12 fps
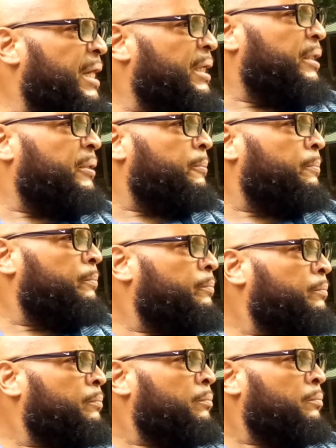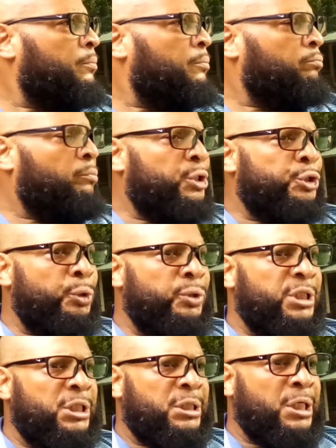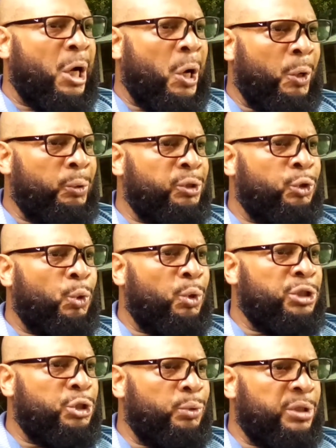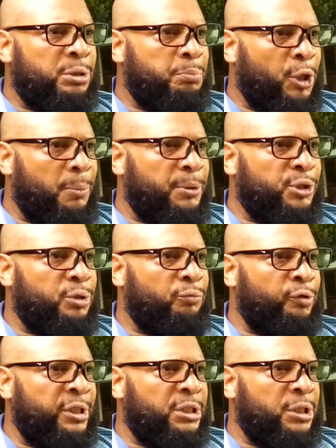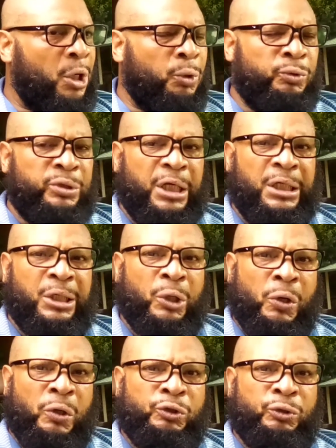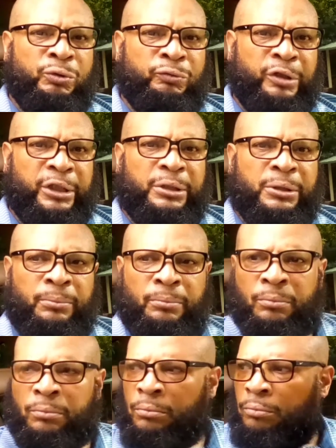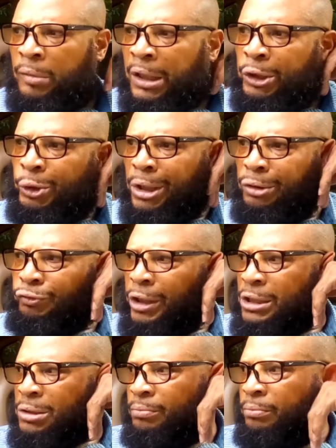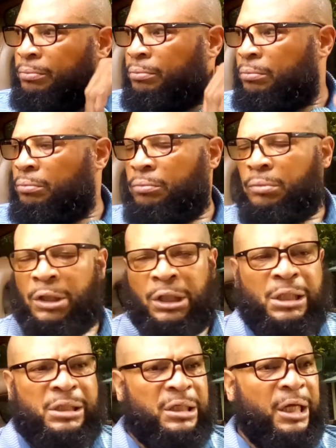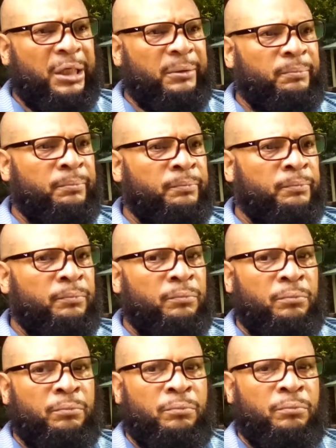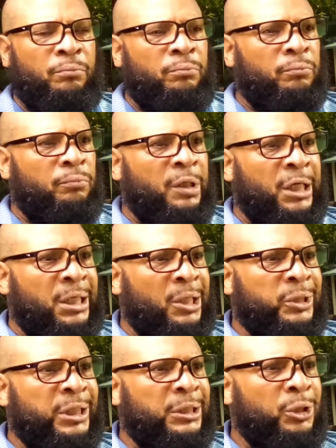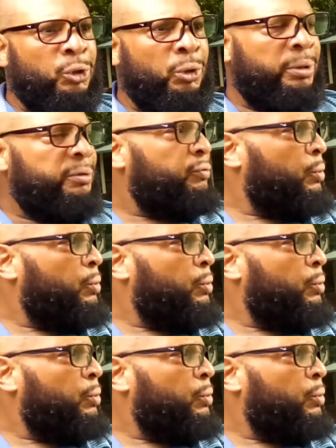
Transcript: daily. But you're just called according to his purpose to reach those that he called you to reach. And you're gonna reach them in his name. And he'll get the glory